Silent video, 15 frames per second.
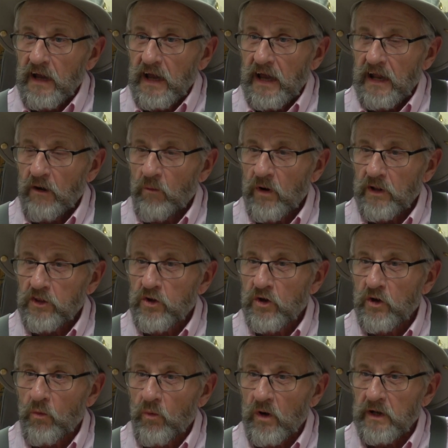And I went
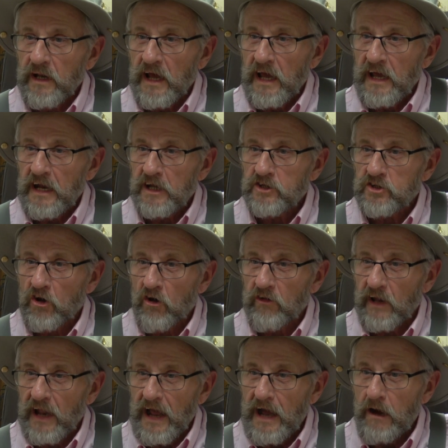through it one day and I saw
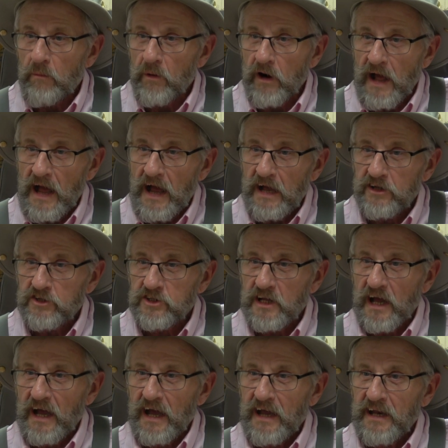that Albert
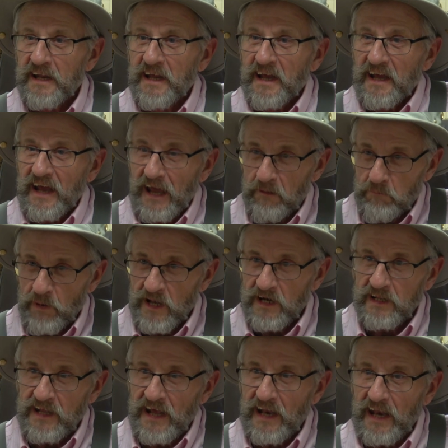Einstein had been
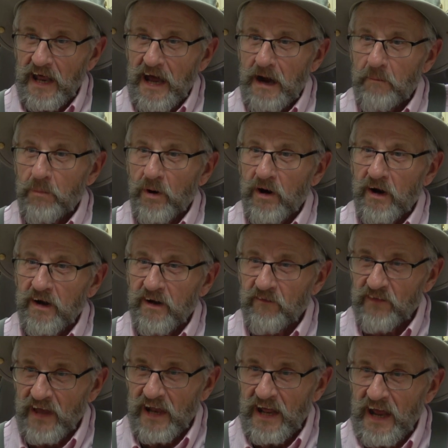in that library of
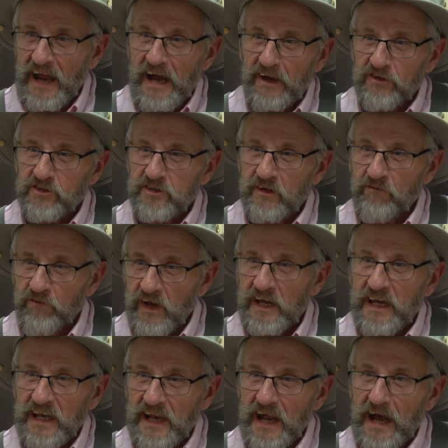that house that
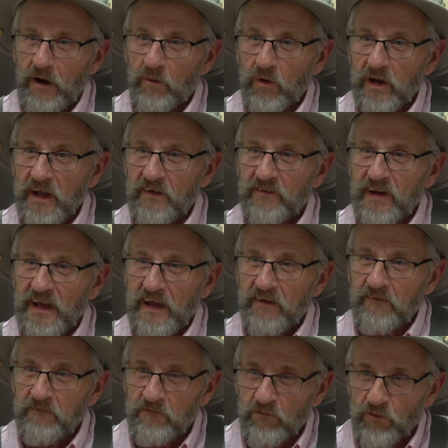Vicki and I were living
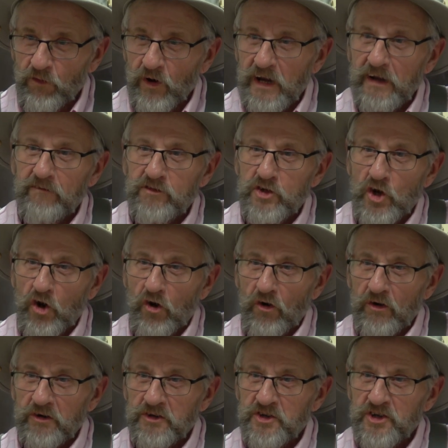in free of
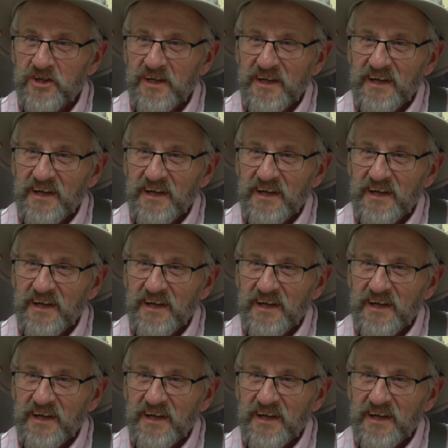charge.